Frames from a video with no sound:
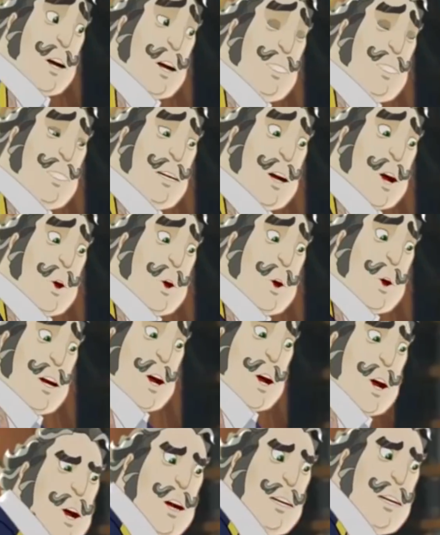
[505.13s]
My dear,
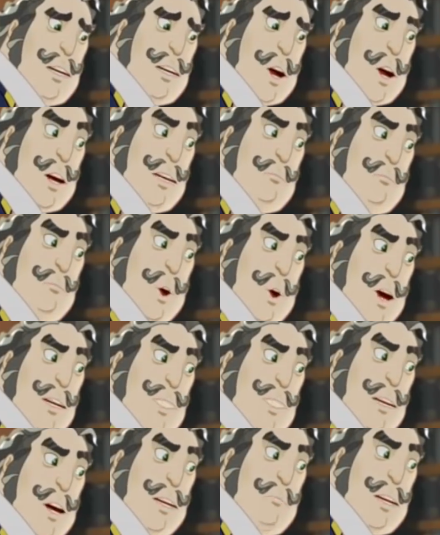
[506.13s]
I am
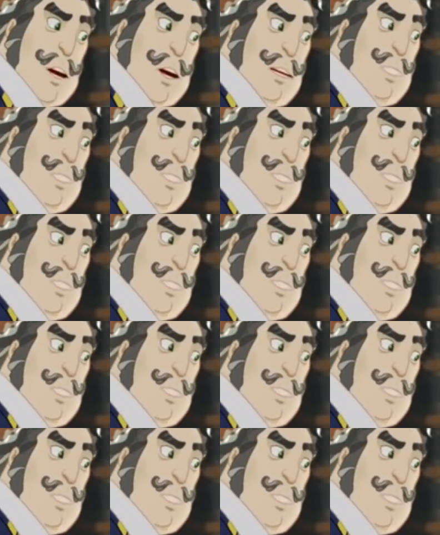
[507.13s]
writing